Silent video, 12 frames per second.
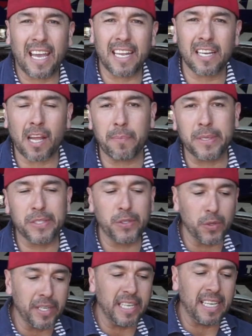had an
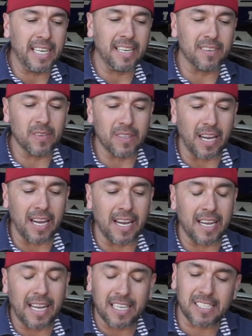opportunity,
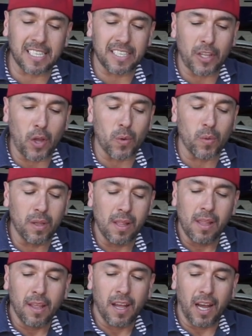actually no,
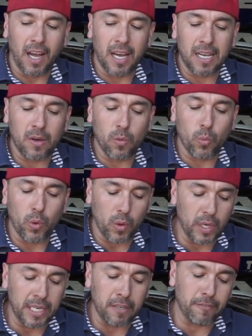
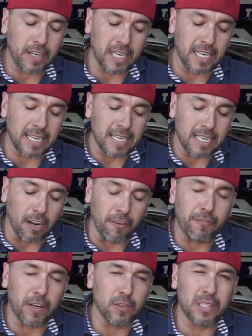one of our
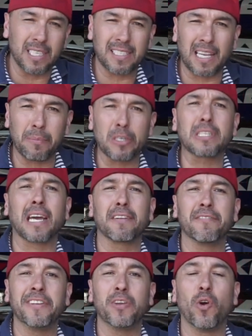fellow DSMers out
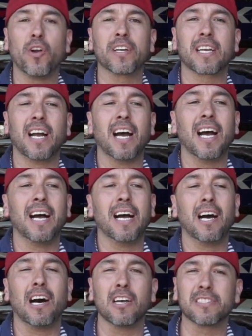of New York,
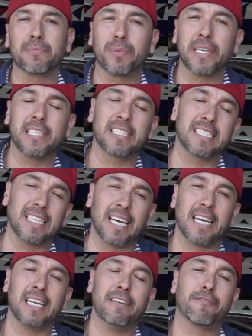I'll put his
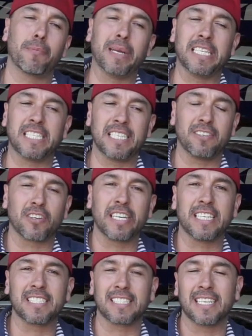information or
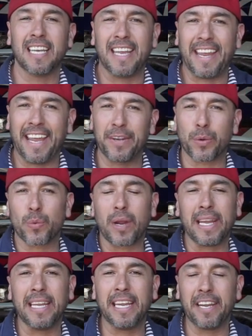his handle
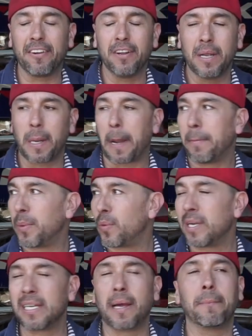right here,
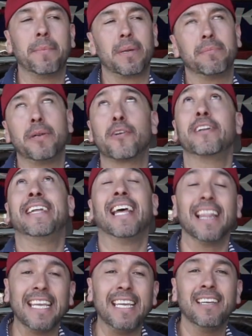
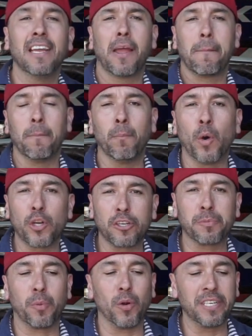Marinelli
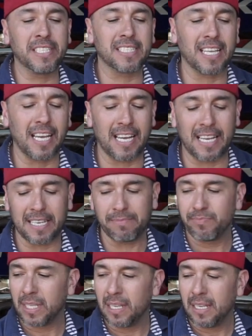Motorsports.
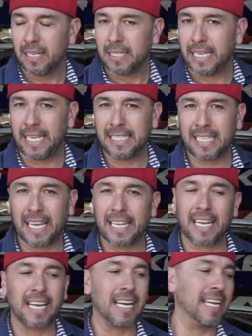He said
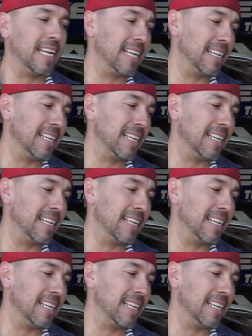I